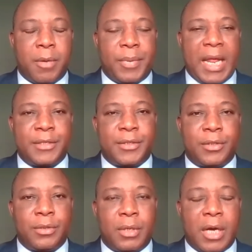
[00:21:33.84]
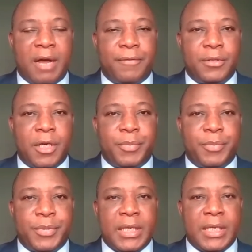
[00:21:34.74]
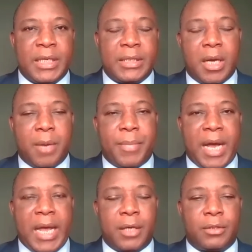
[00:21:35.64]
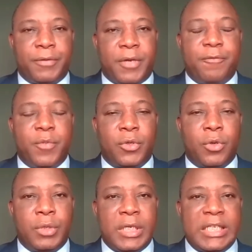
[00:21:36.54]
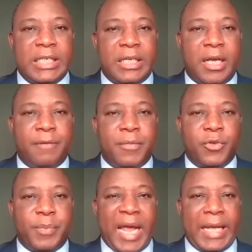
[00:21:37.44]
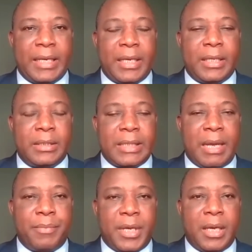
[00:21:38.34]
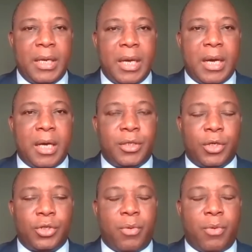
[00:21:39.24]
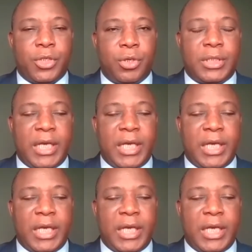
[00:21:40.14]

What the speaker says: plans to have 100% buyout of Cape Mount Holdings in Cape Mount Bank in Zambia. Joshua, what's your